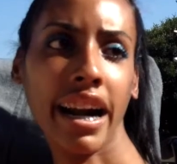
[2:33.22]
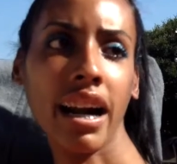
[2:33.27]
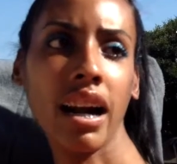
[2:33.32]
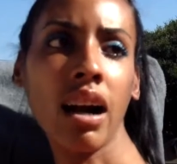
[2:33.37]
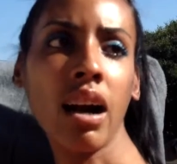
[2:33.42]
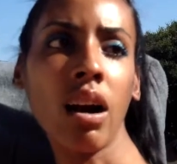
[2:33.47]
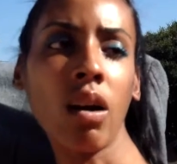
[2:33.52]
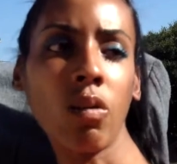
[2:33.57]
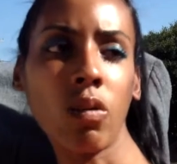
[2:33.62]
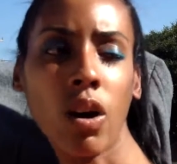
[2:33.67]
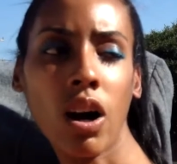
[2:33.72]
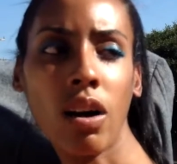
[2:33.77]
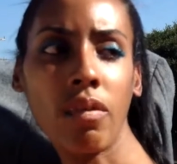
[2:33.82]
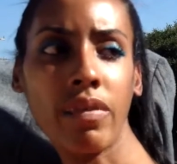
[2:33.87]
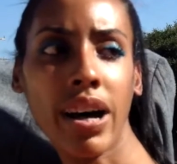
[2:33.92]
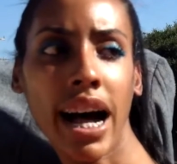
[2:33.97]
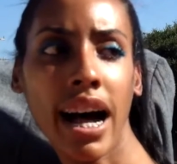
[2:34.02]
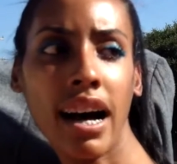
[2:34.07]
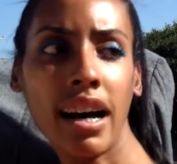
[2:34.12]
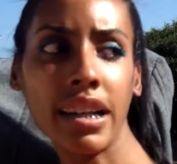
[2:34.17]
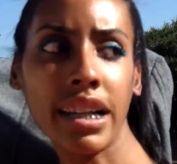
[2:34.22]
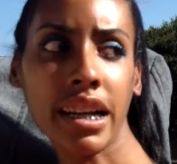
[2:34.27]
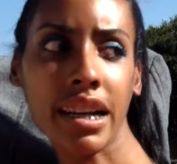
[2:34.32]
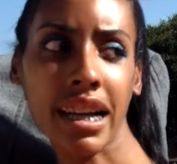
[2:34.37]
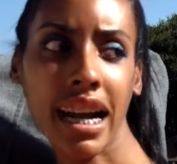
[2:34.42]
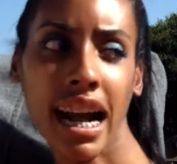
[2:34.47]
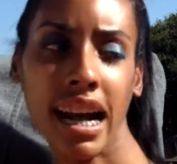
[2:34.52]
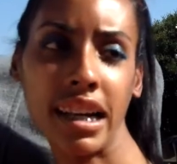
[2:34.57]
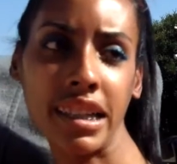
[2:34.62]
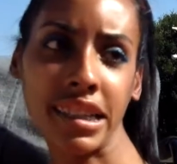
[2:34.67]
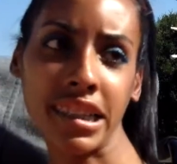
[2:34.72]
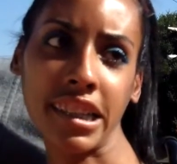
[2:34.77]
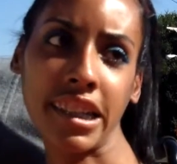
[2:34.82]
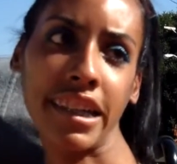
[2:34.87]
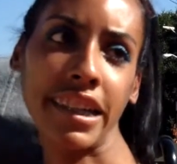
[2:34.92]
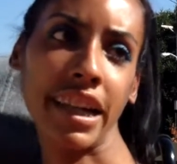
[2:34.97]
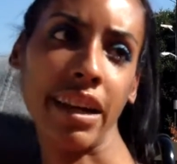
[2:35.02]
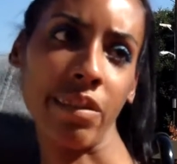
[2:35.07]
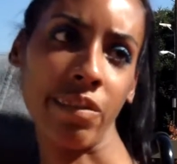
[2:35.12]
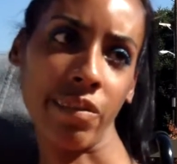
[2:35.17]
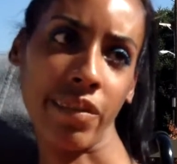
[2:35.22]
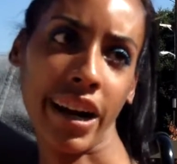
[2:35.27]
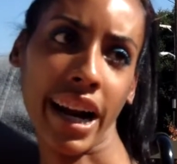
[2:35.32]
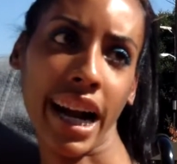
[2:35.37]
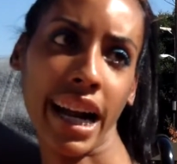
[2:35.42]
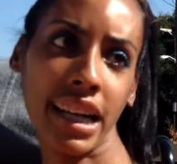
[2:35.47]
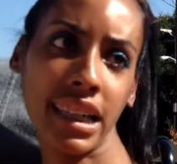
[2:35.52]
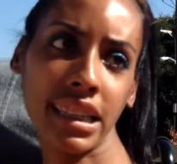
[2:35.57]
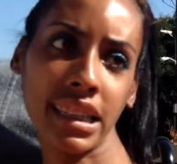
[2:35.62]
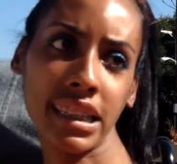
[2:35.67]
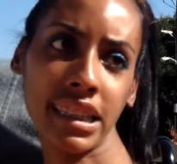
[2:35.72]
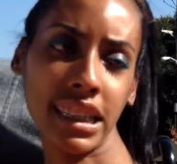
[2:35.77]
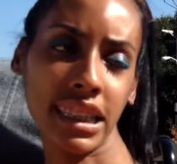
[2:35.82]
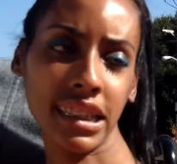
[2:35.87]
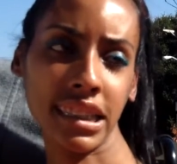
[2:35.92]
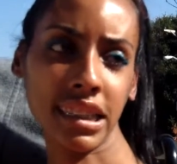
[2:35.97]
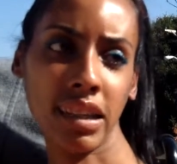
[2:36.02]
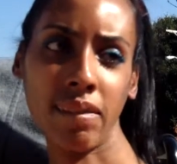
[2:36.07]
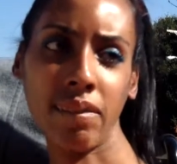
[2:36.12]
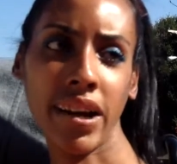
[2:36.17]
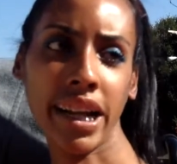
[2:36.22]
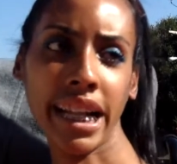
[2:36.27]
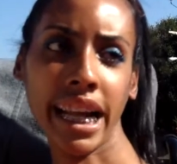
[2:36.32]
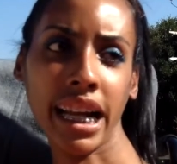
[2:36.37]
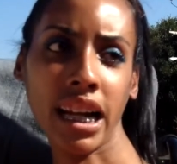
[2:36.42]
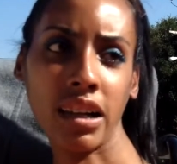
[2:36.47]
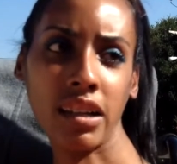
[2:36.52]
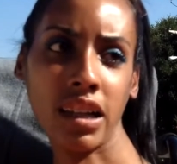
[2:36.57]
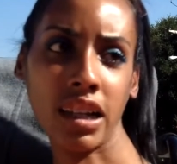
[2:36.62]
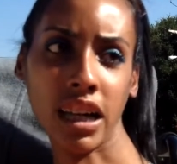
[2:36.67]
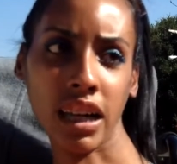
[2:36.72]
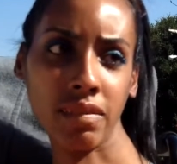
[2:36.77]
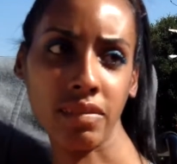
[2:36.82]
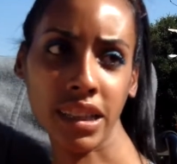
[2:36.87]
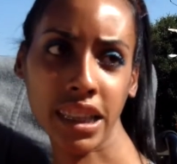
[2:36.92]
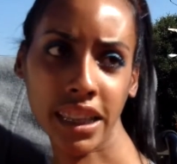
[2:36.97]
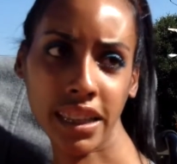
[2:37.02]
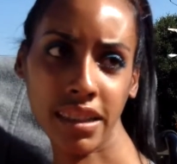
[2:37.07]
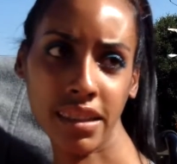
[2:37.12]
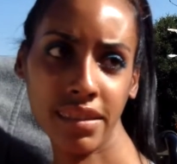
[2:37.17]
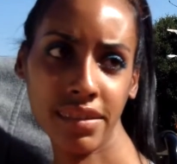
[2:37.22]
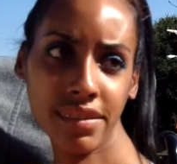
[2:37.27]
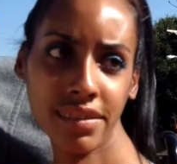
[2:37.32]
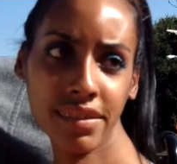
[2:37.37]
their role model, their counselor, their friends, just somebody they could look up to.